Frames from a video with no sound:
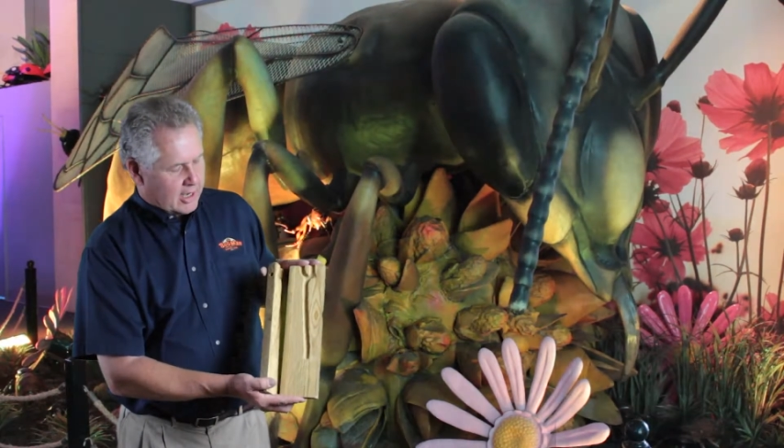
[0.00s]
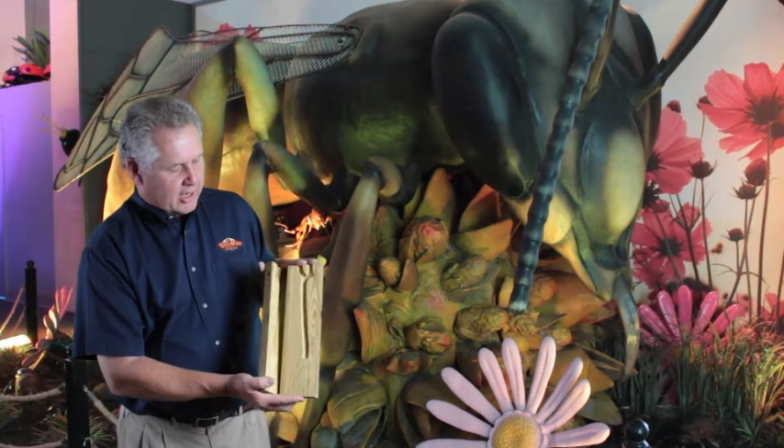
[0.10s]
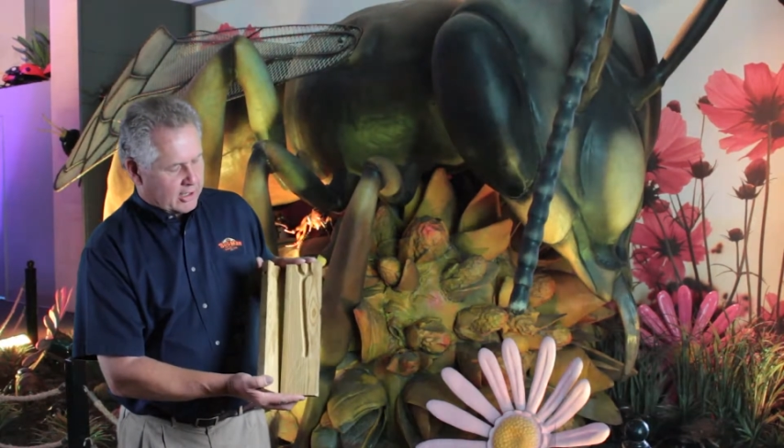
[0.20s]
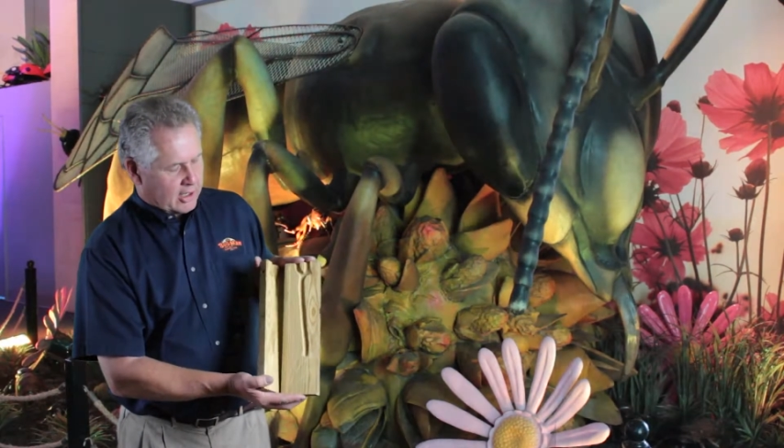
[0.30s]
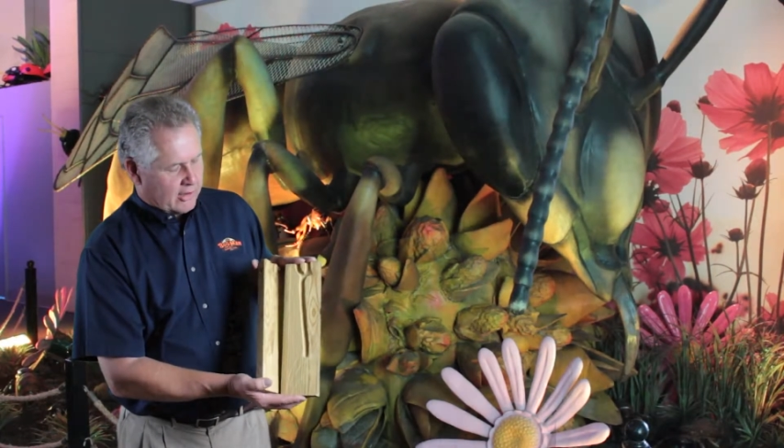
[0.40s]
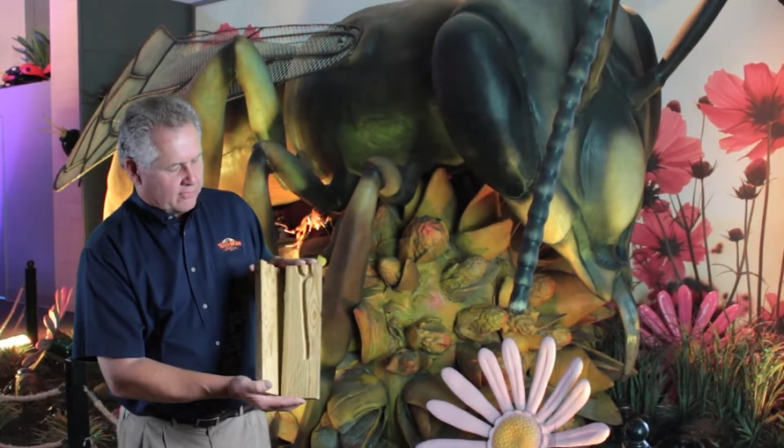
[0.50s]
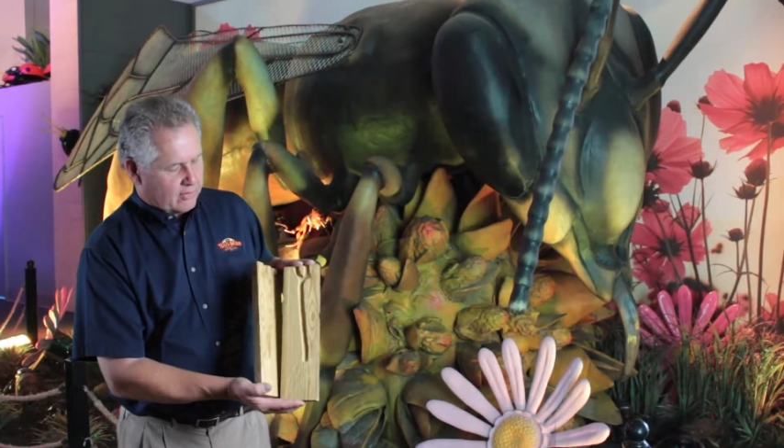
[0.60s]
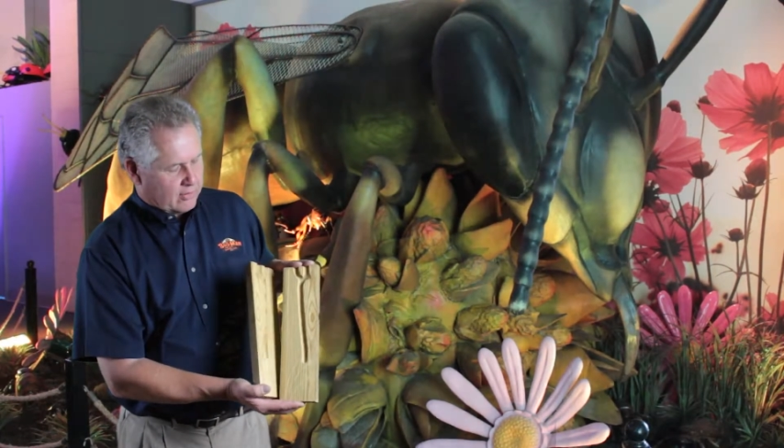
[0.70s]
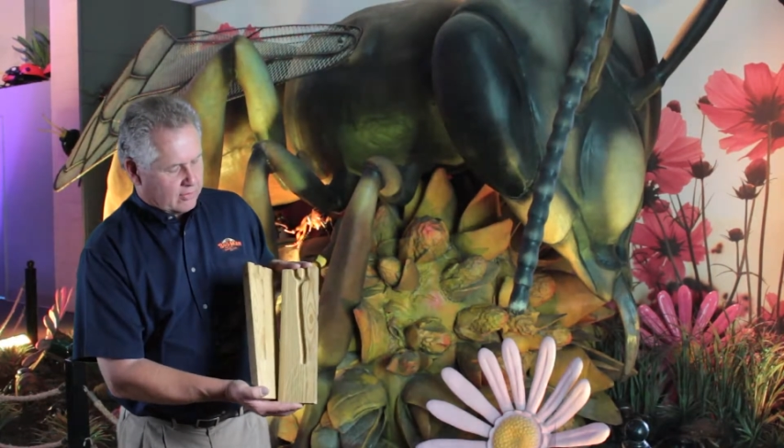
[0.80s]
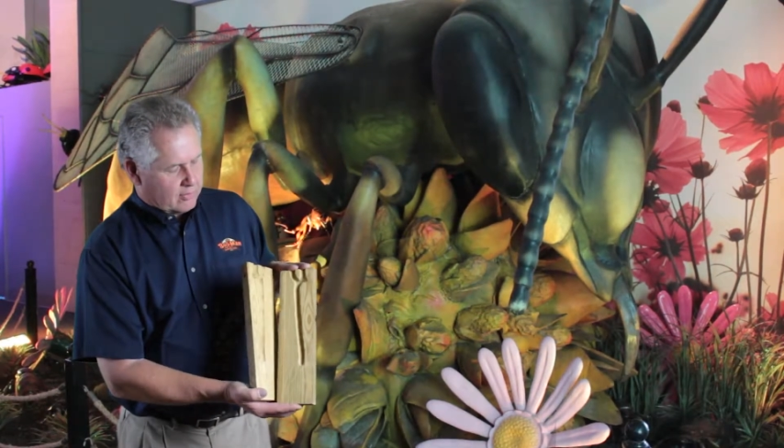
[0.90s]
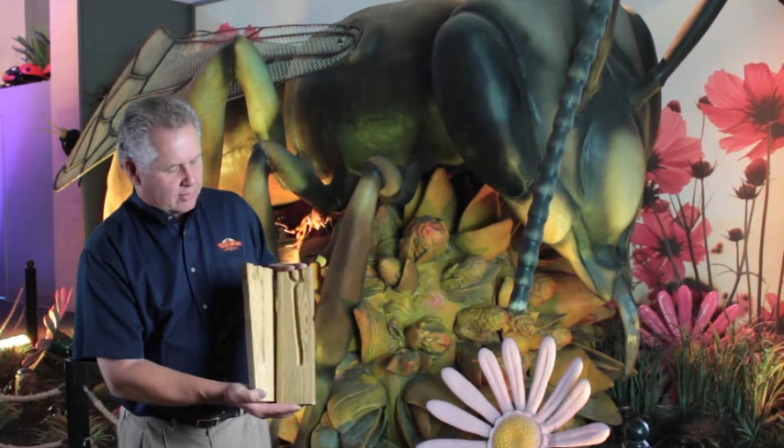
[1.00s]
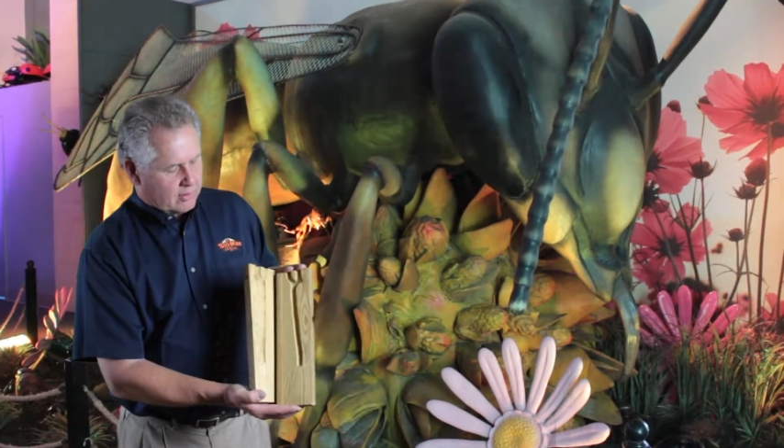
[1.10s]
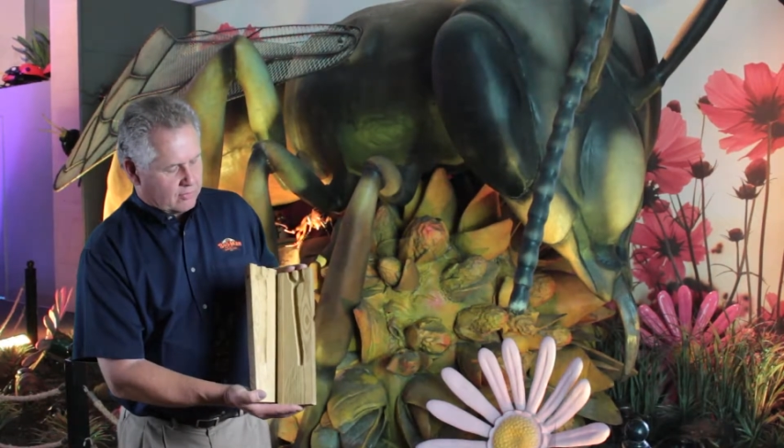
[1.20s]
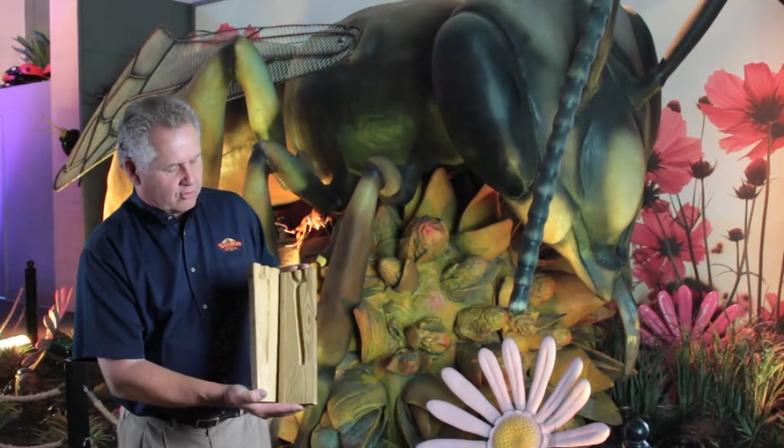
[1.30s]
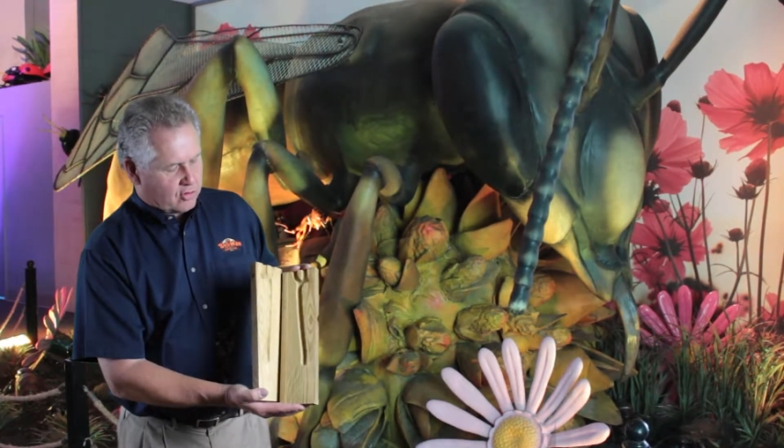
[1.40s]
enough
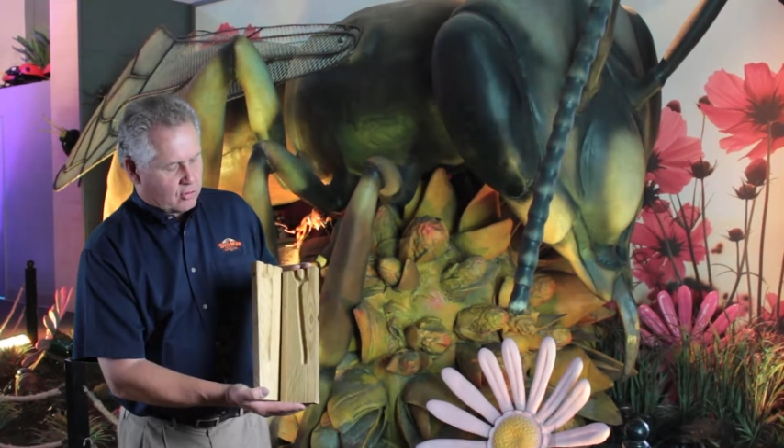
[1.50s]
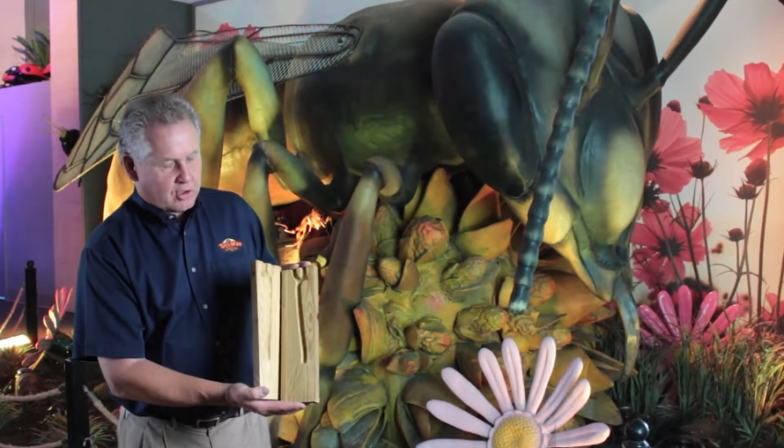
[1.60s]
so